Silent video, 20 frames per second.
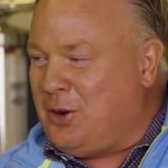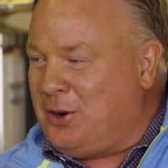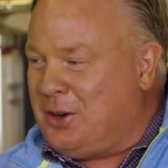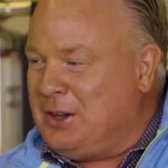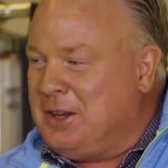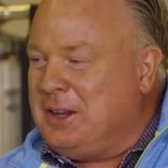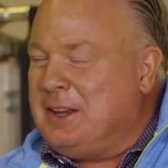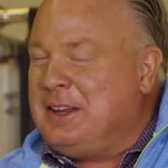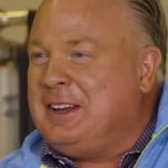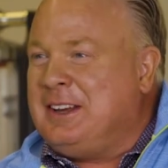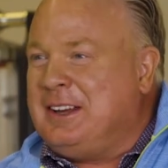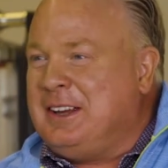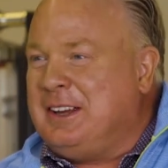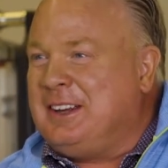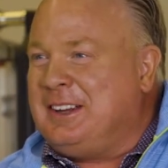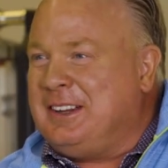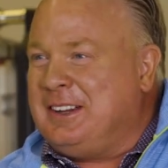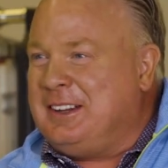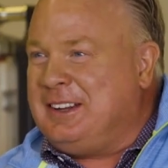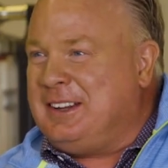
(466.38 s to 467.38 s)
Here's what we're up to. You're
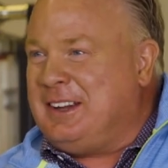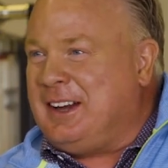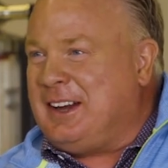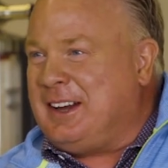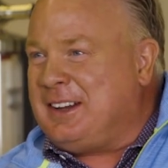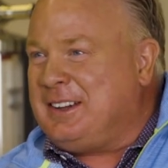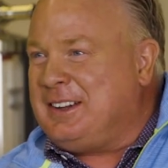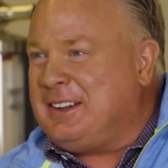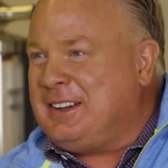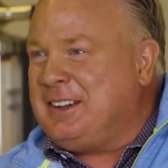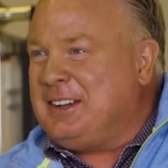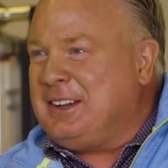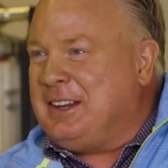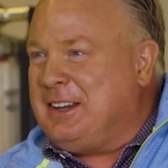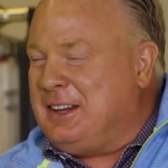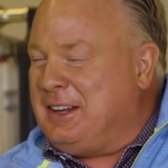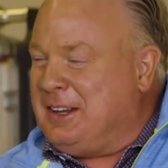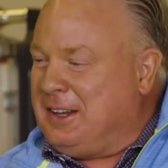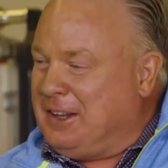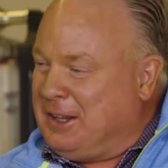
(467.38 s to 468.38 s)
like, I want to be involved.
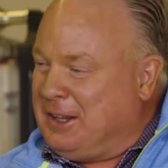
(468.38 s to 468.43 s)
Thank you.